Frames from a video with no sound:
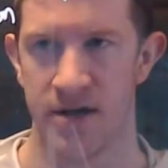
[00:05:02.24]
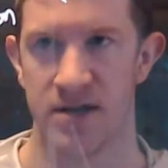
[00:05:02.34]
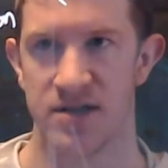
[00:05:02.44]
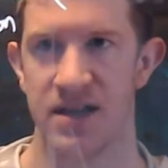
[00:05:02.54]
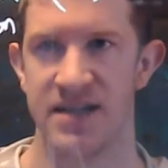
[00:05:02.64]

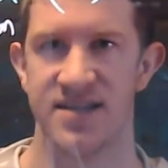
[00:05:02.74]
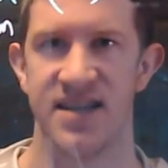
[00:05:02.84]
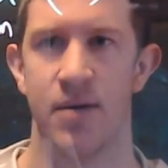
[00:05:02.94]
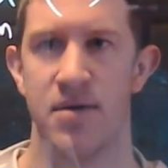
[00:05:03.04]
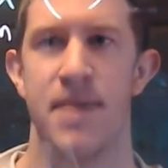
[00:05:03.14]
So let's
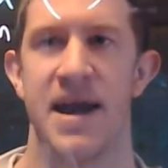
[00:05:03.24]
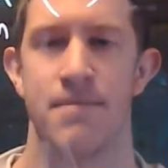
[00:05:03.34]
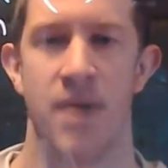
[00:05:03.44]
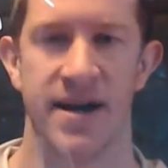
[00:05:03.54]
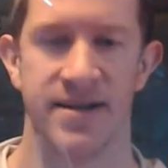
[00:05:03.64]
start with beta
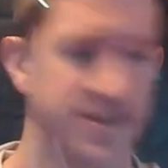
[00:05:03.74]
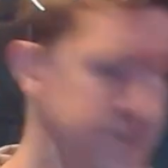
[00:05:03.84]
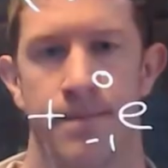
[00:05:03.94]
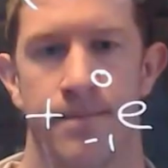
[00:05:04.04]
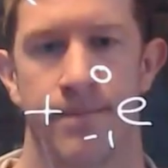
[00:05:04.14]
minus.
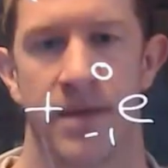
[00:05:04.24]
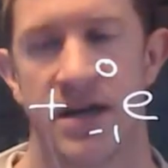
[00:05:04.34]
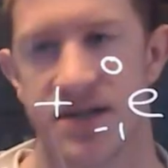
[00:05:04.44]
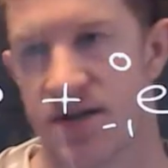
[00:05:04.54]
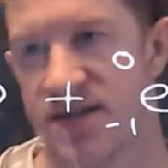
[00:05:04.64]

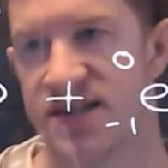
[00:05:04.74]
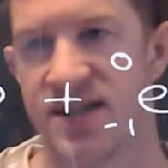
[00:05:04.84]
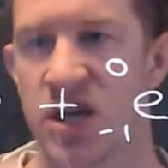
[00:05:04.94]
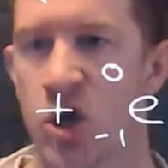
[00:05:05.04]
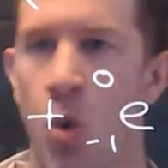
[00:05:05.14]
So this is
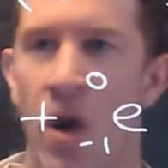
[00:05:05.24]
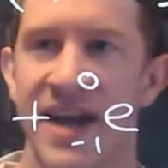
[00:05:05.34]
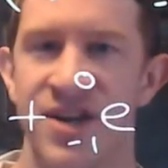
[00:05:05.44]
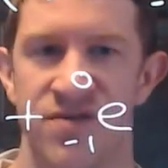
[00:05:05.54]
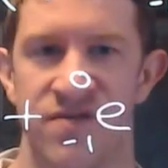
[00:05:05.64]
the
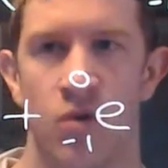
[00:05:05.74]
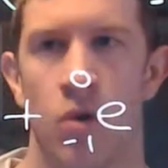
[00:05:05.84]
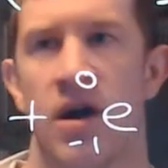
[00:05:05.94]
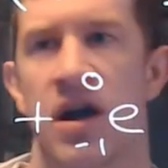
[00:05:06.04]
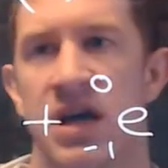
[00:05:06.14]
equation for it.